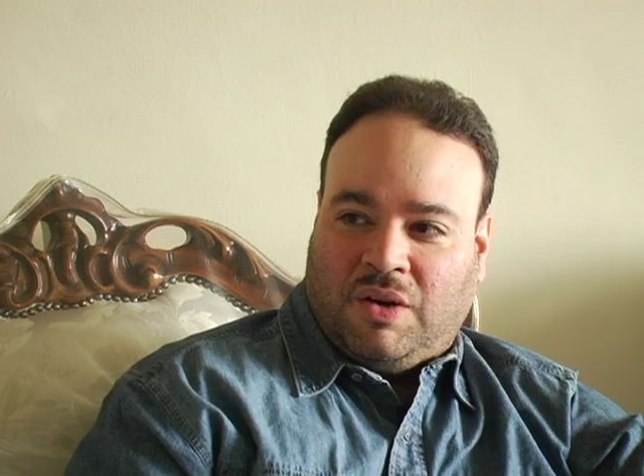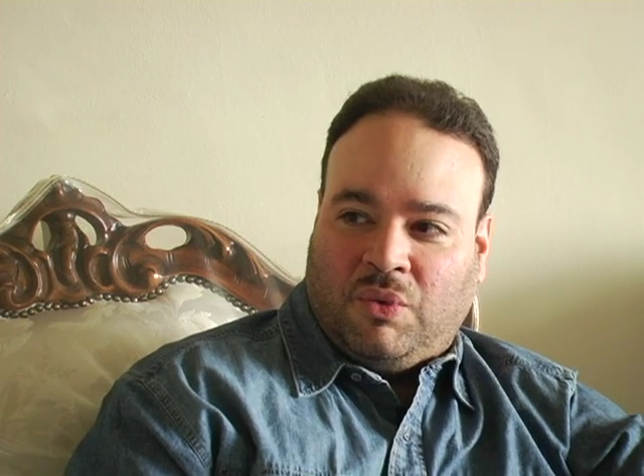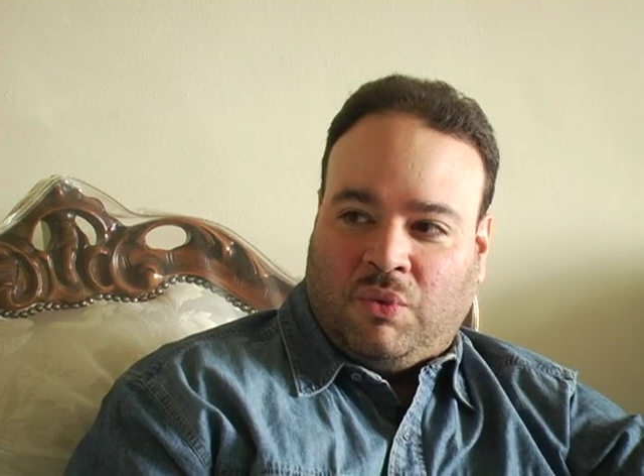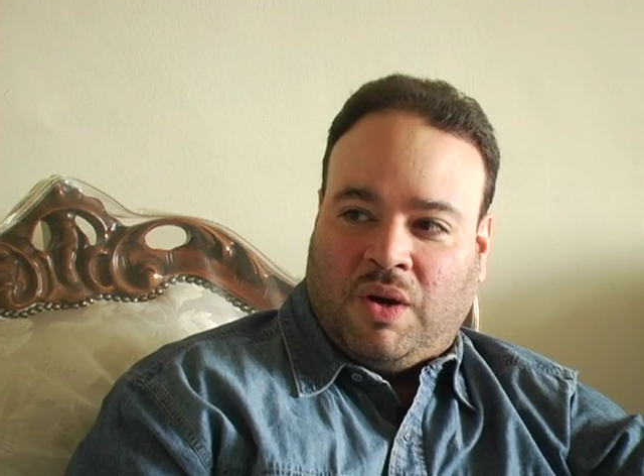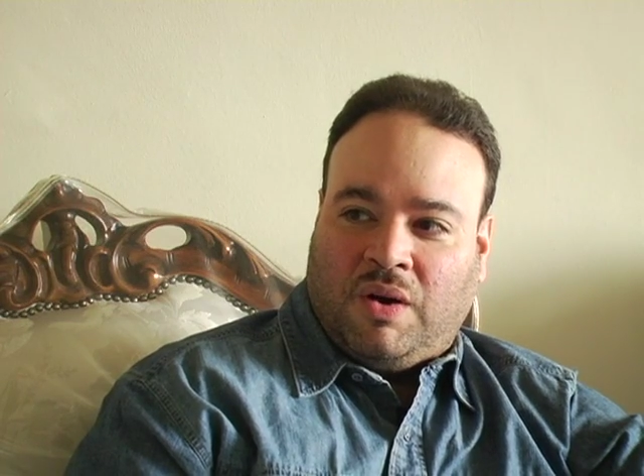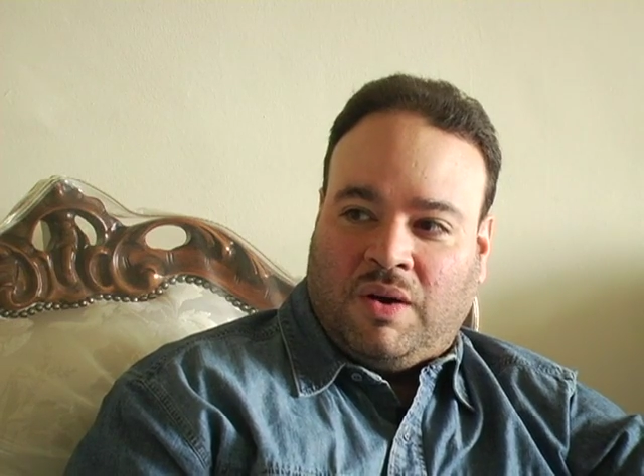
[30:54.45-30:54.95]

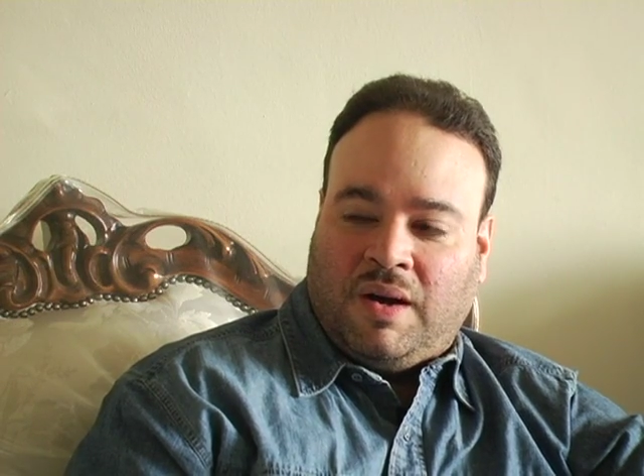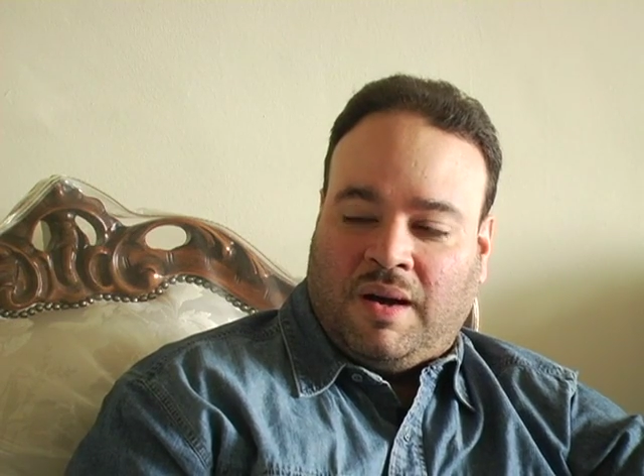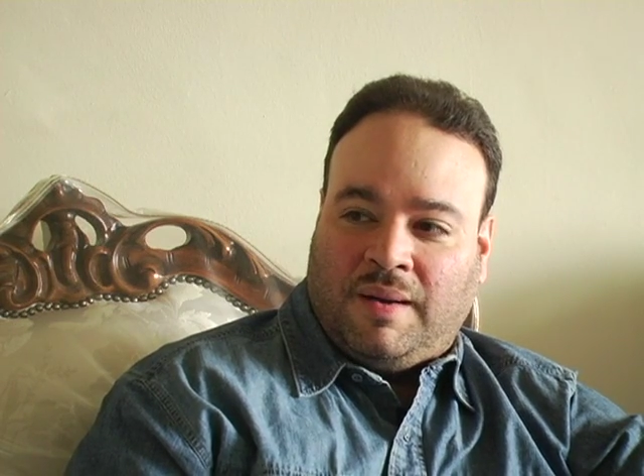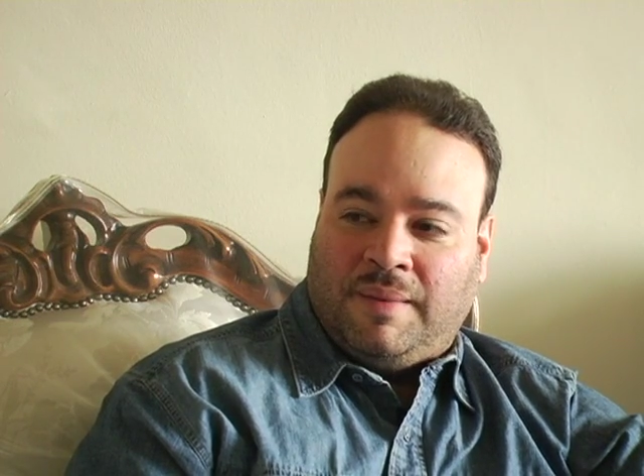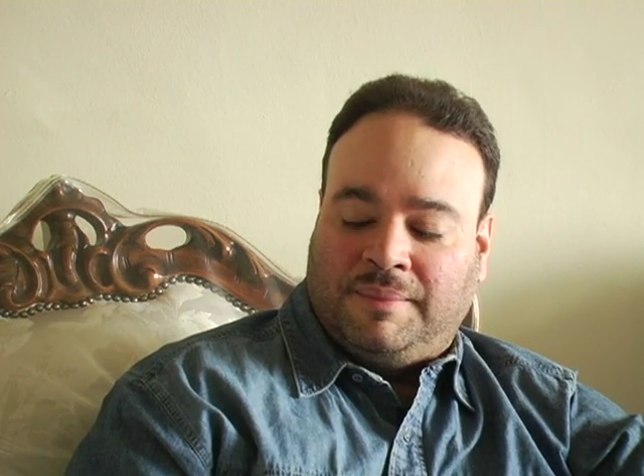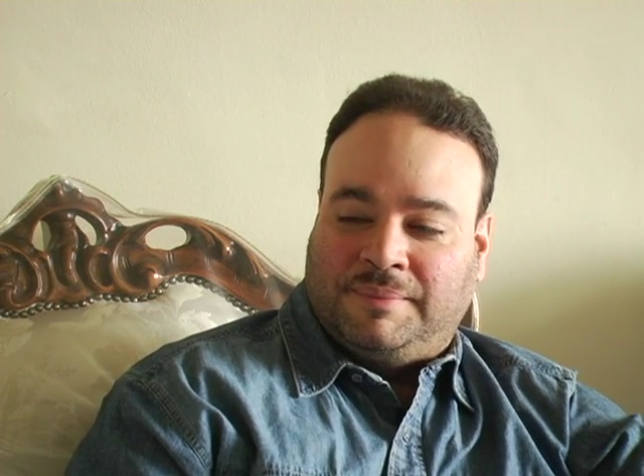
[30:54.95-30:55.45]

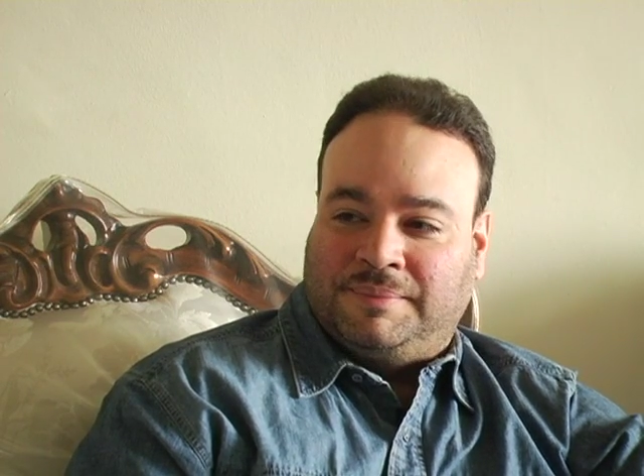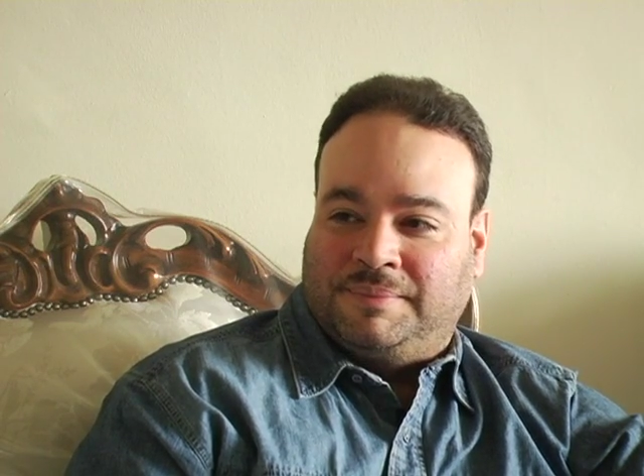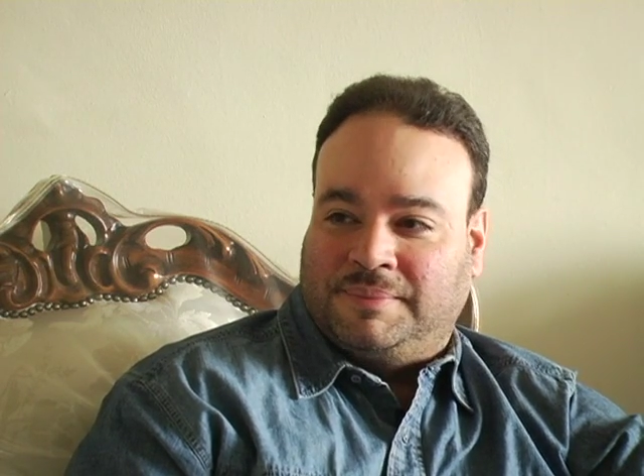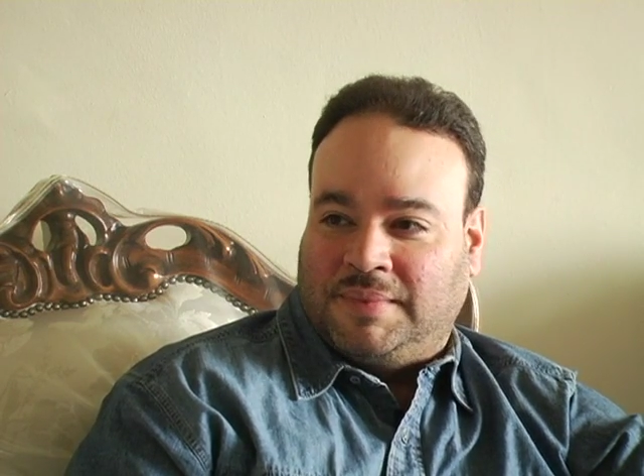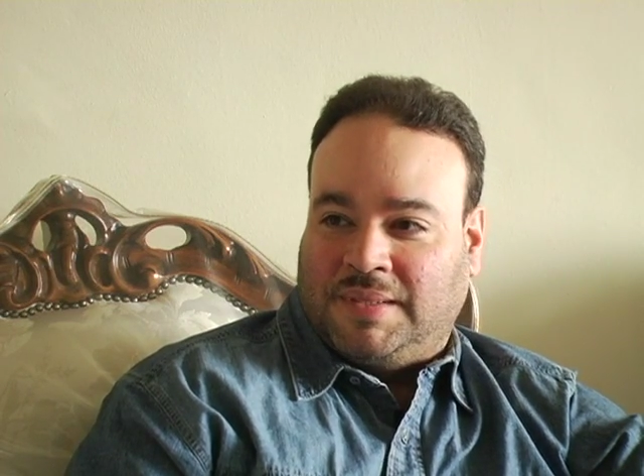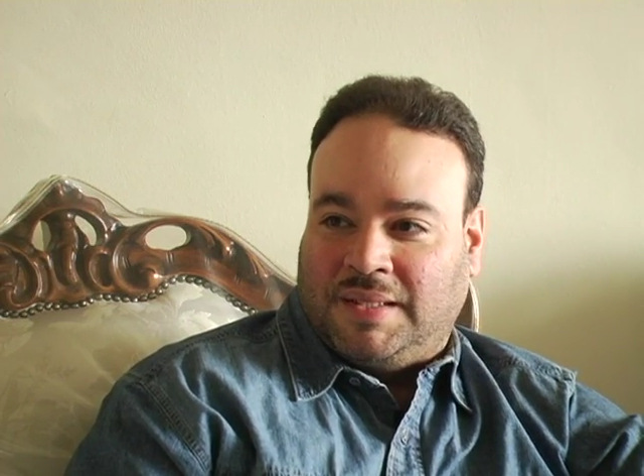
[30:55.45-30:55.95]
Well,
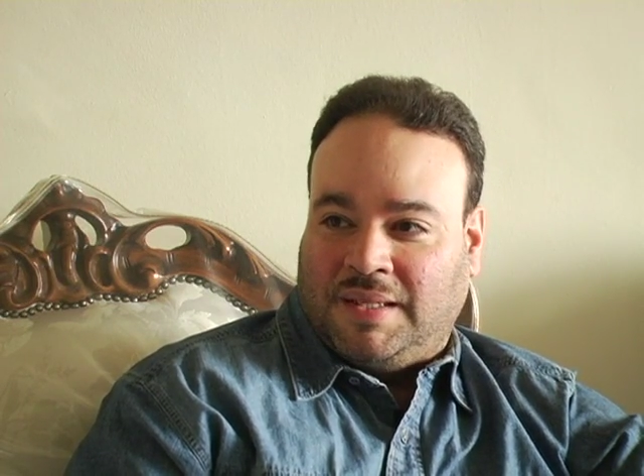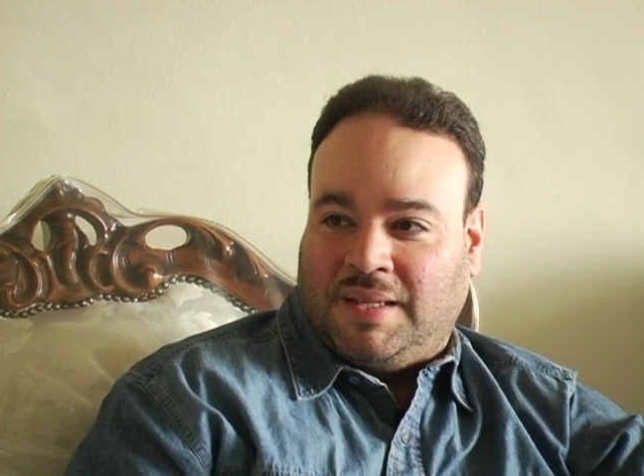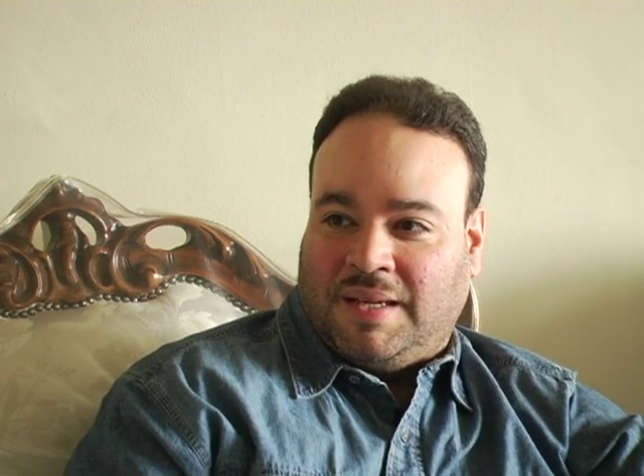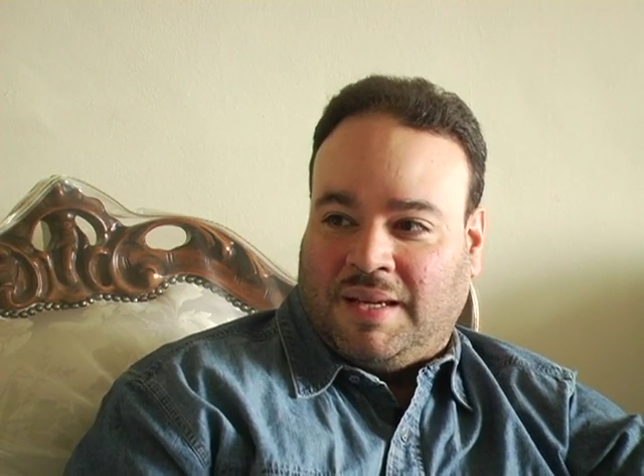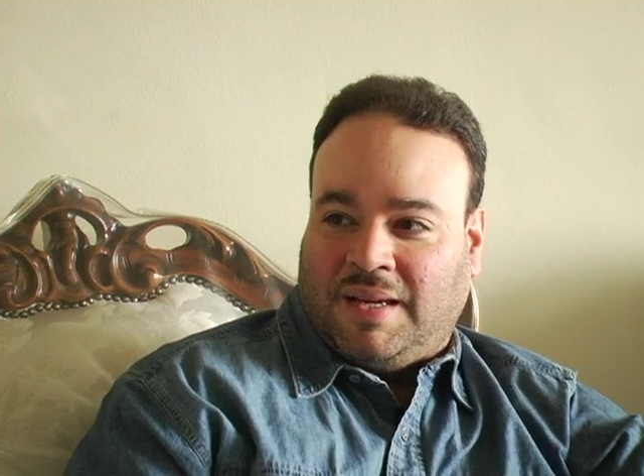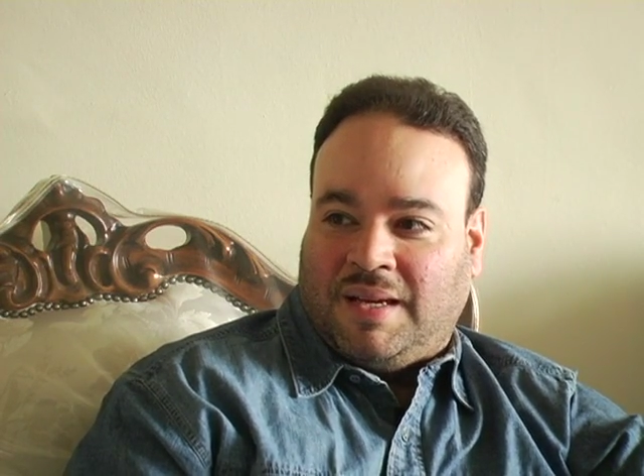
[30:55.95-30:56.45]

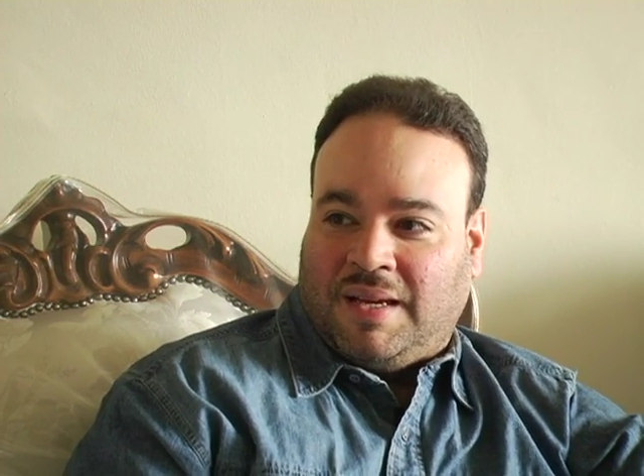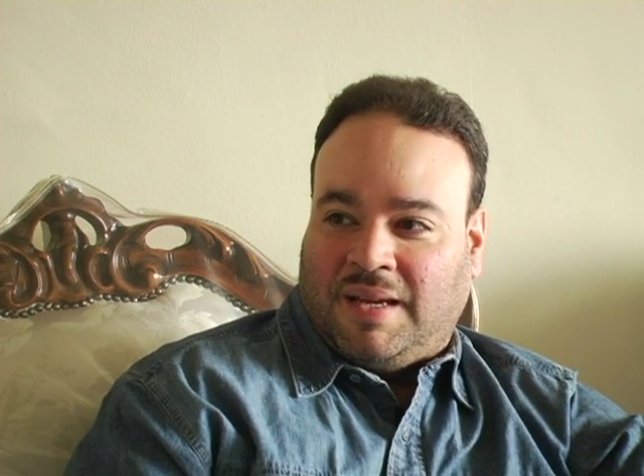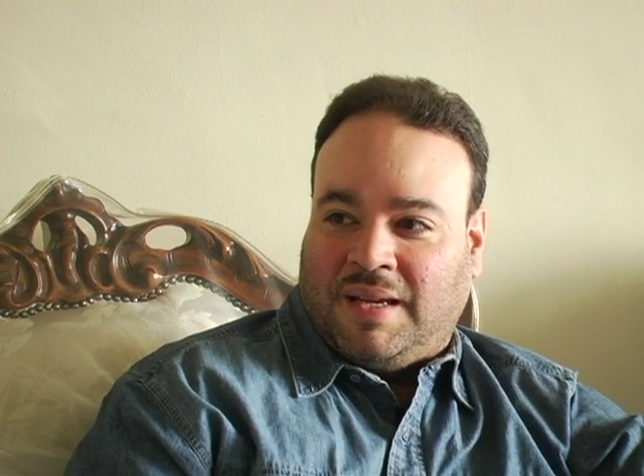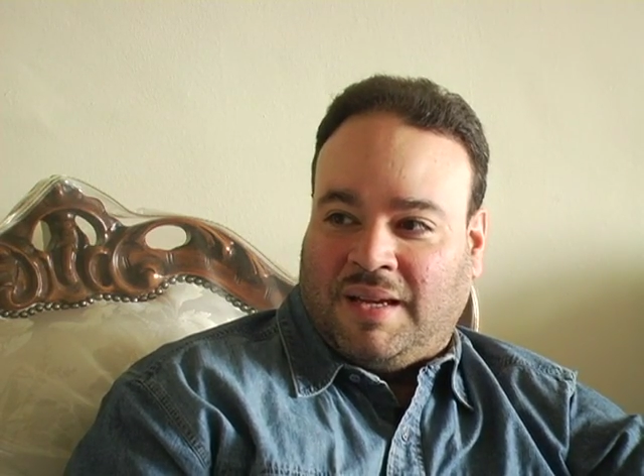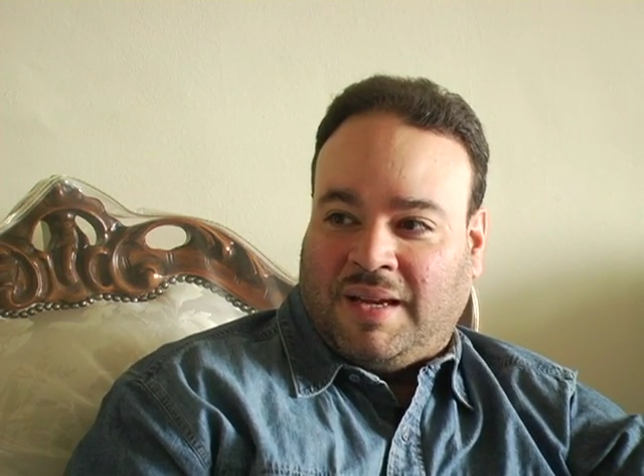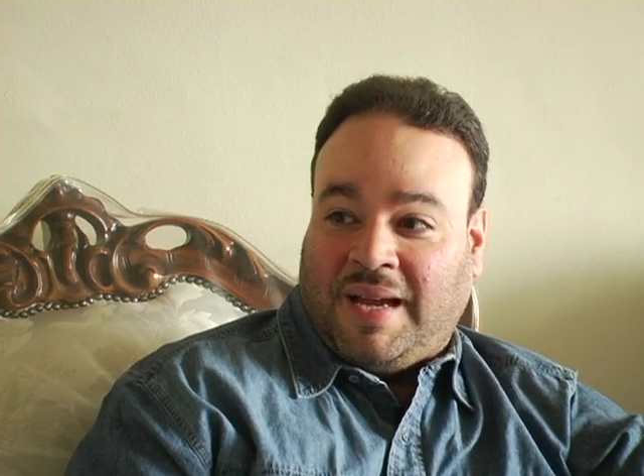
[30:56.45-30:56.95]

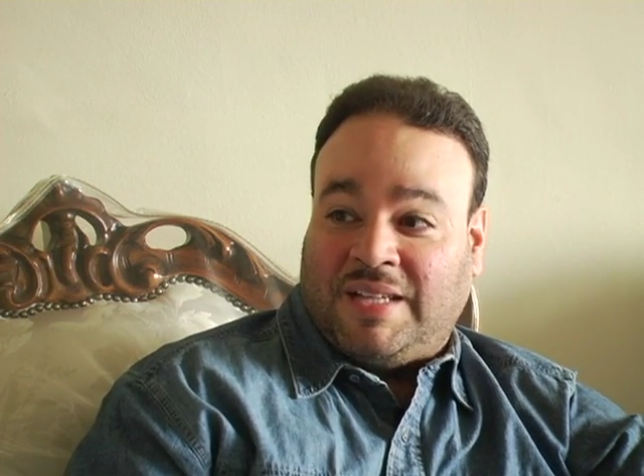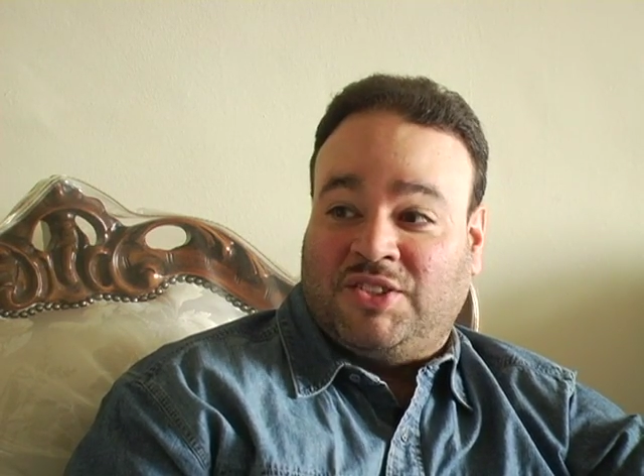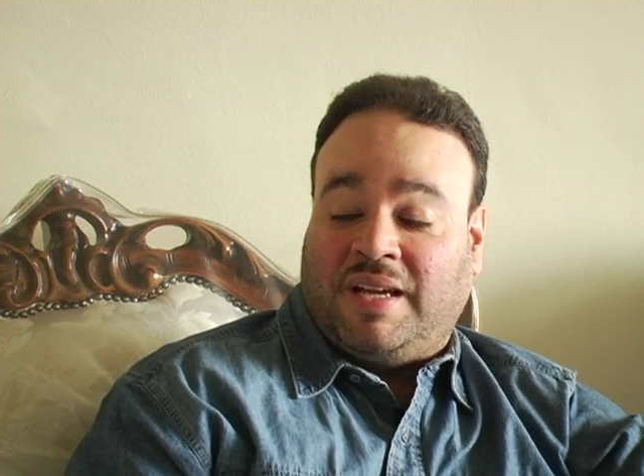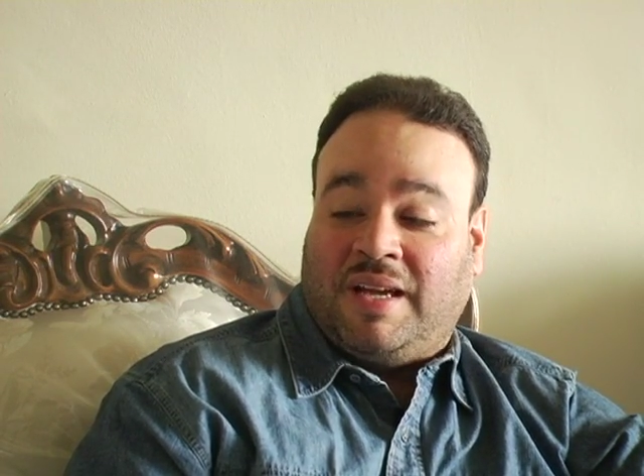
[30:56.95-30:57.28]
actually,